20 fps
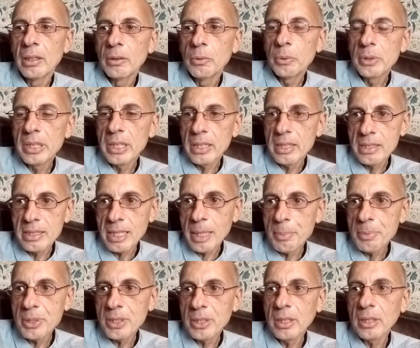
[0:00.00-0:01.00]
with the
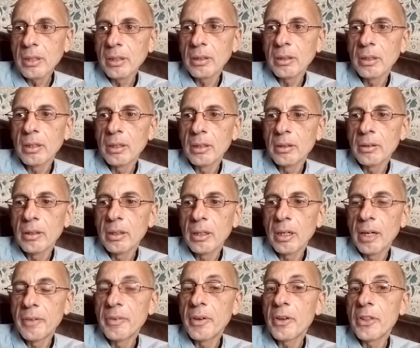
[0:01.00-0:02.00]
exception
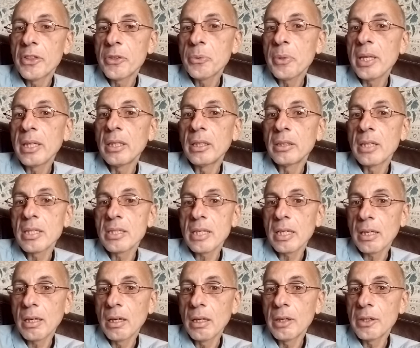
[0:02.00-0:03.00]
of our thread on the
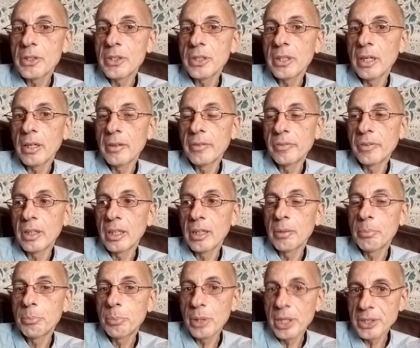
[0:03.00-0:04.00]
psychology of uh,
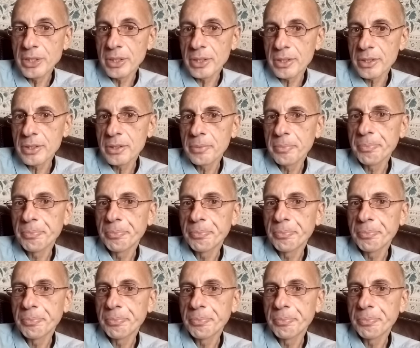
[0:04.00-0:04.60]
prejudice.